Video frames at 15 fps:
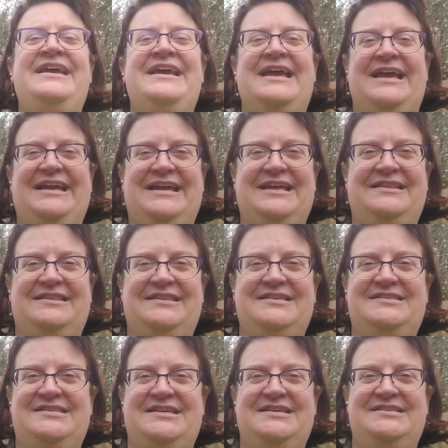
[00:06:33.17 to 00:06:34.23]
Again,
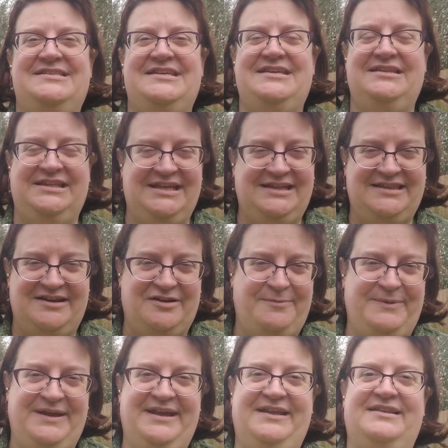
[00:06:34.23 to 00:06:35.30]
this is healing therapy.